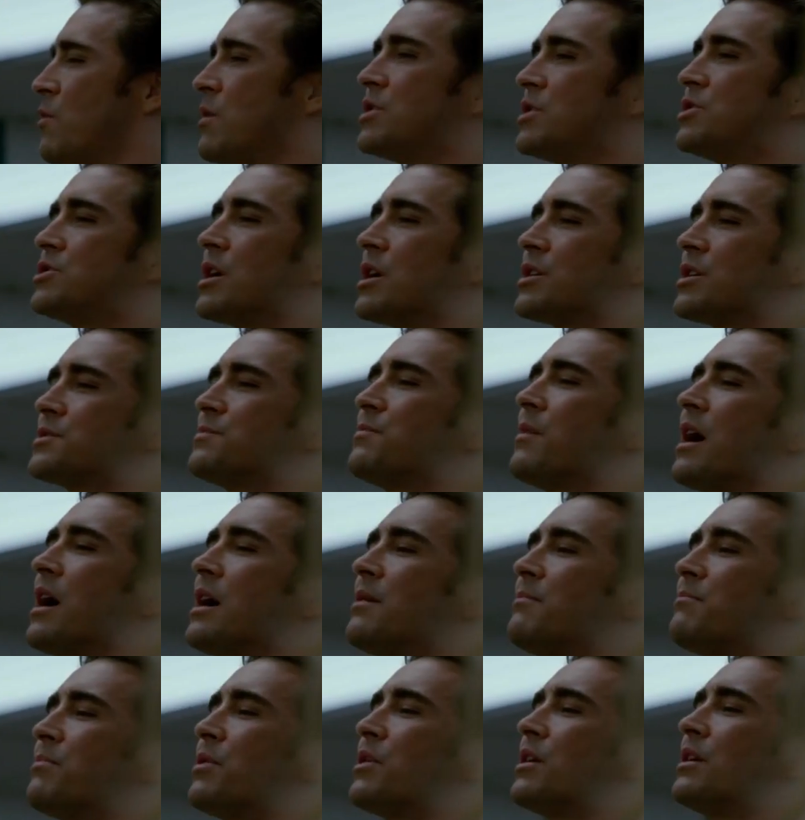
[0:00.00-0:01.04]
We just
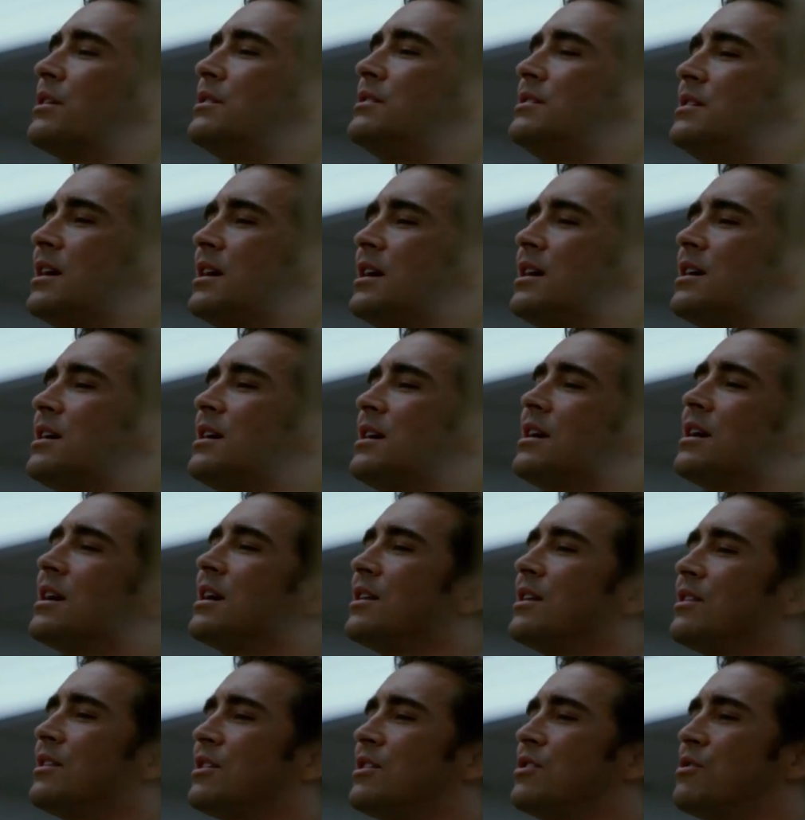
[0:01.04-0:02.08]
might put a ding
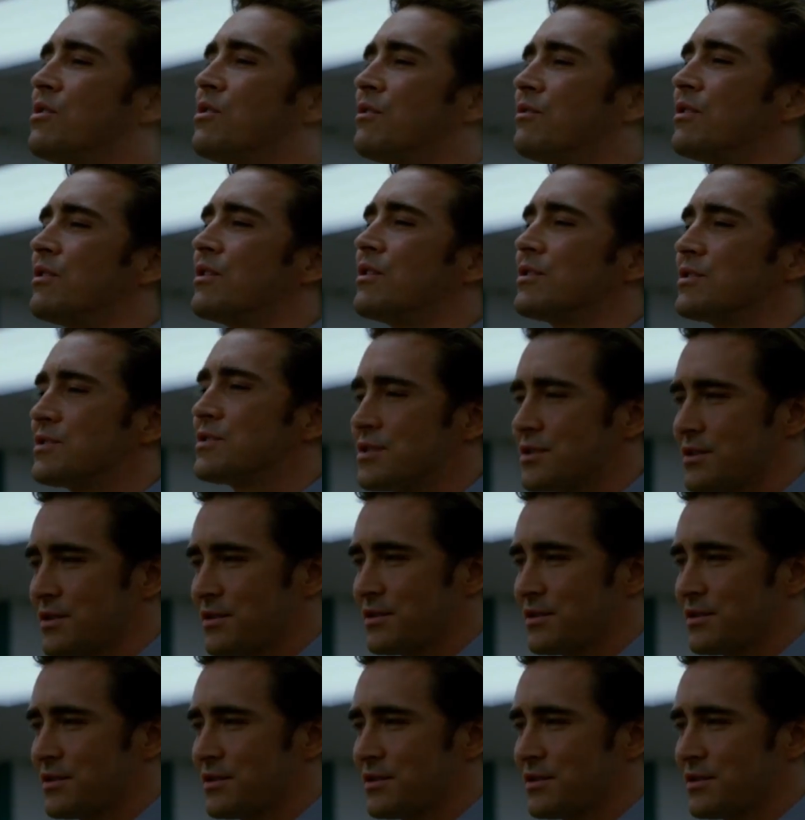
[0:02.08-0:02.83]
in the universe.